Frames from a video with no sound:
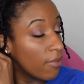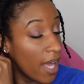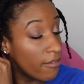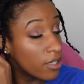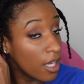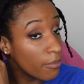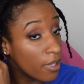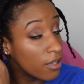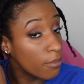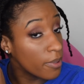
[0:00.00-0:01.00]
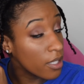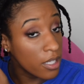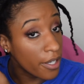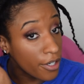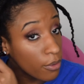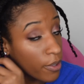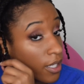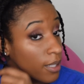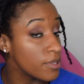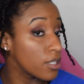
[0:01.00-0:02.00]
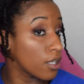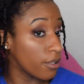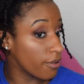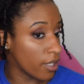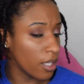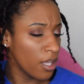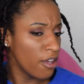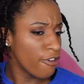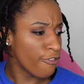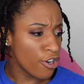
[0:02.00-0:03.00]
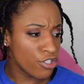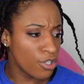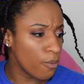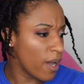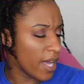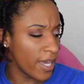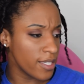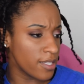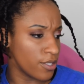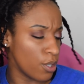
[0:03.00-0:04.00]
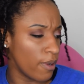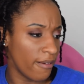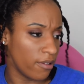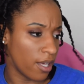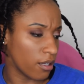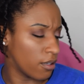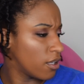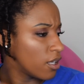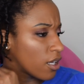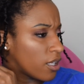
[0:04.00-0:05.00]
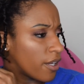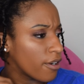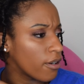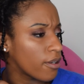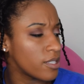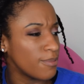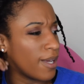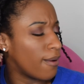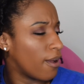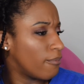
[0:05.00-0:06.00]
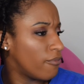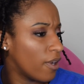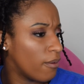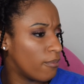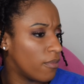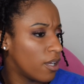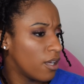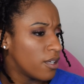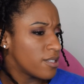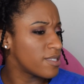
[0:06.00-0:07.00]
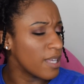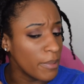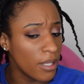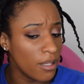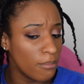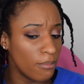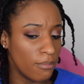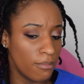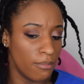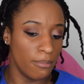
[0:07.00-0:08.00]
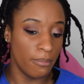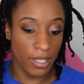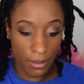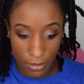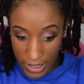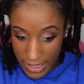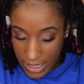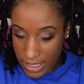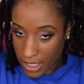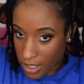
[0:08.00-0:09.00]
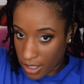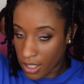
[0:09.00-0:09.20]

have a little bit of clutter when it comes to clothing. Furniture wise, I don't have a lot of clutter because I'm semi minimalistic,